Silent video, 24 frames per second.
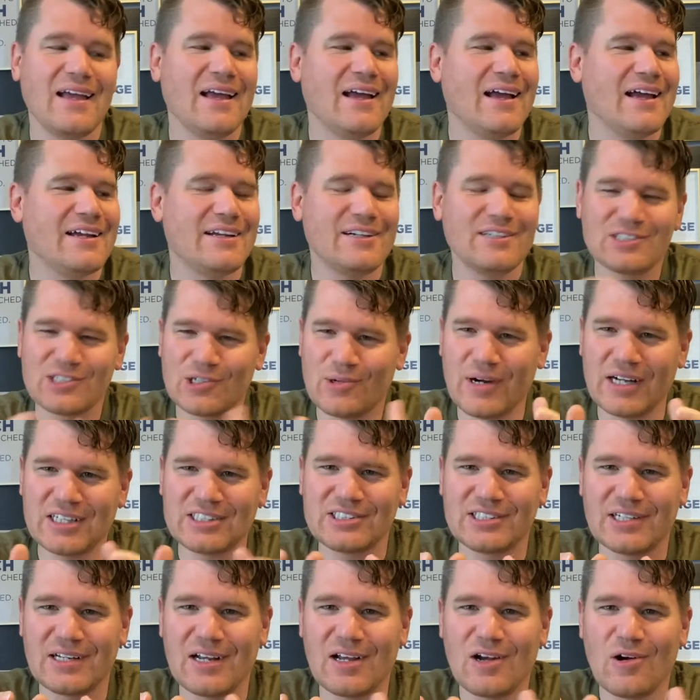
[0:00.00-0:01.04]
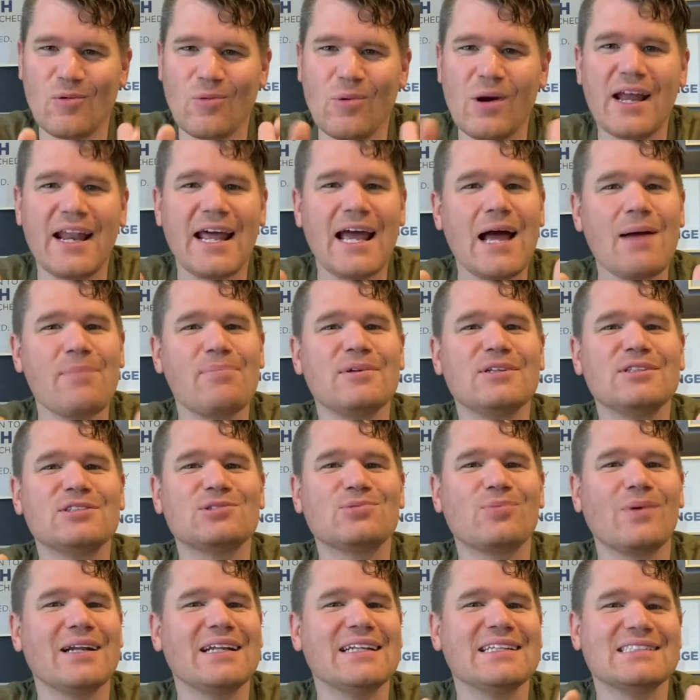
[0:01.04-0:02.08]
Here's a question What
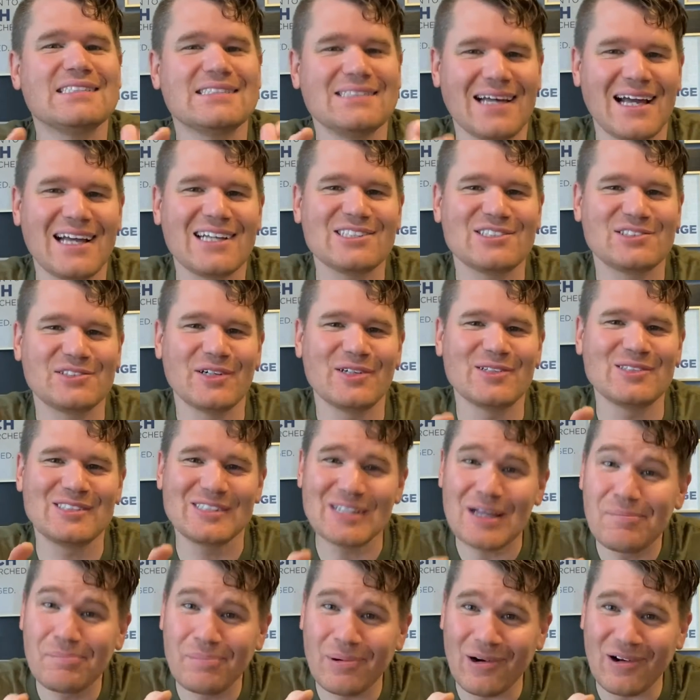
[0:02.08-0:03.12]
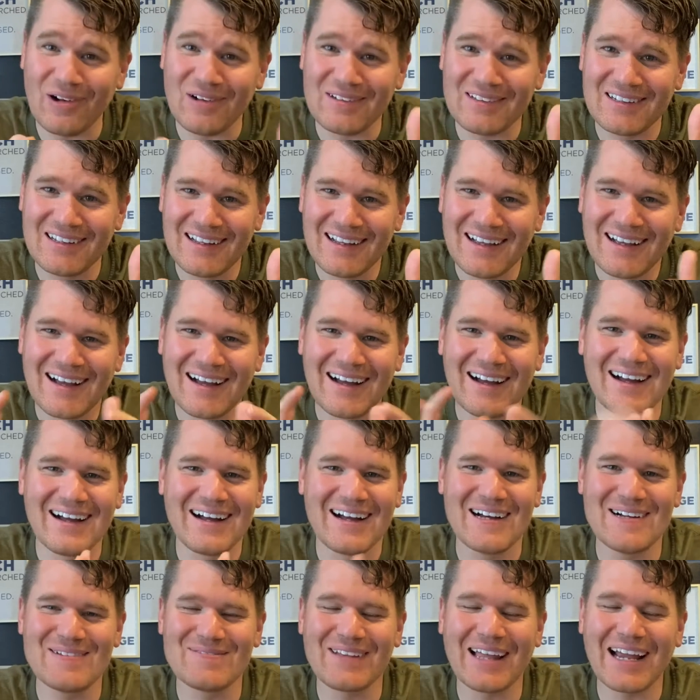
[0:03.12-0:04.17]
happens when it's not so simple?
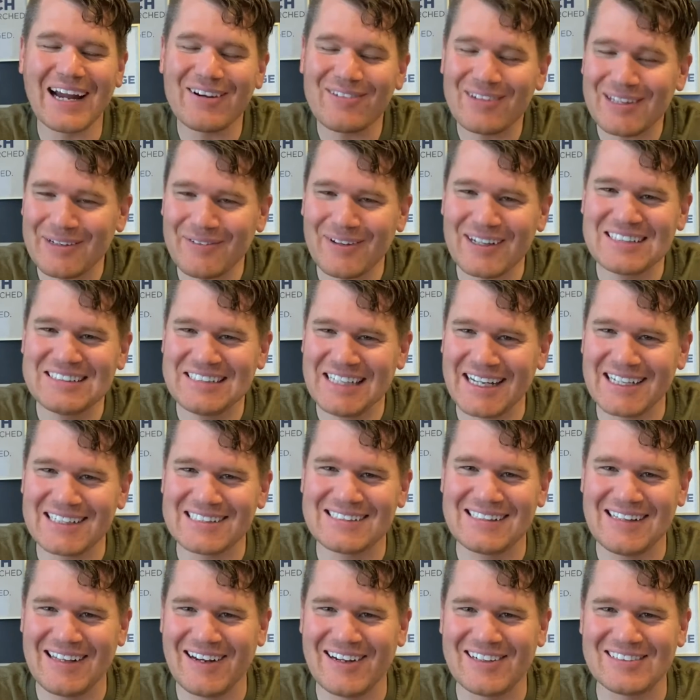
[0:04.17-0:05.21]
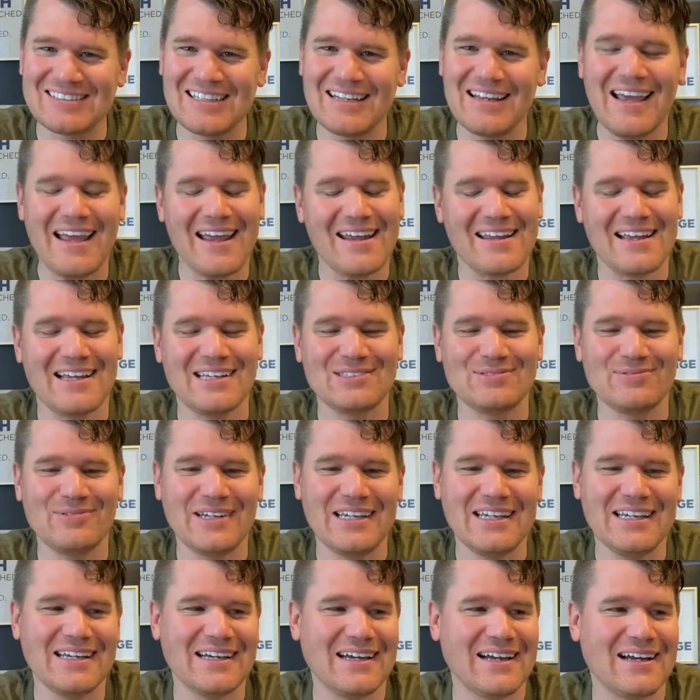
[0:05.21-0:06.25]
Um, like I really want to take us there today as
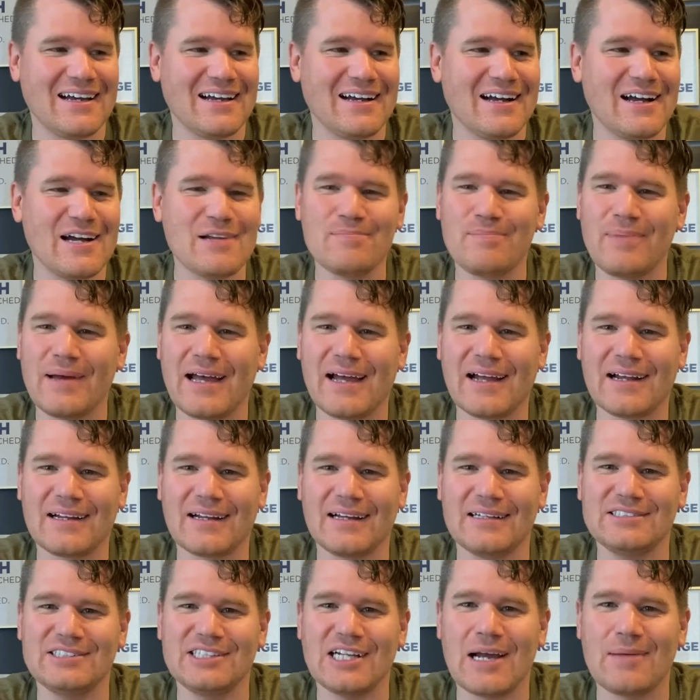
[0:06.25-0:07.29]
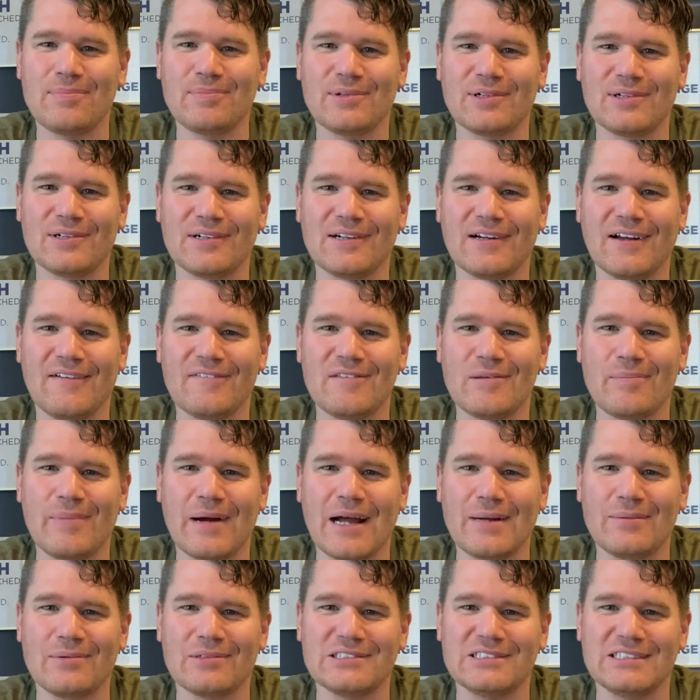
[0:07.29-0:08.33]
we uh, unpack a chapter of the
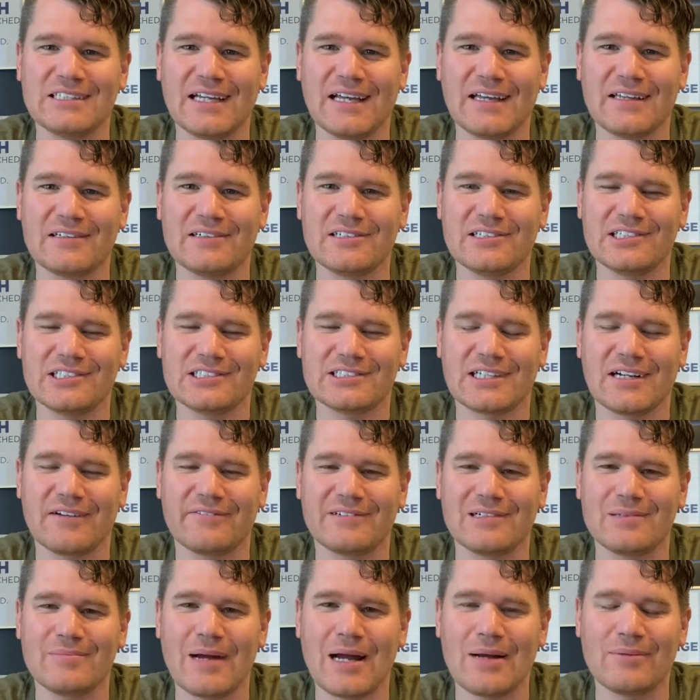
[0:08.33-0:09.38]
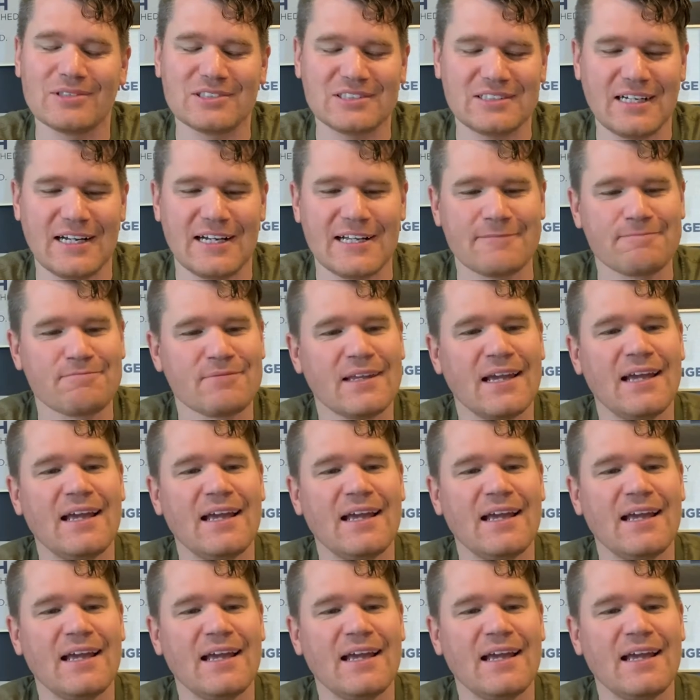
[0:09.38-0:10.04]
Bible together in Discovery Bible Study.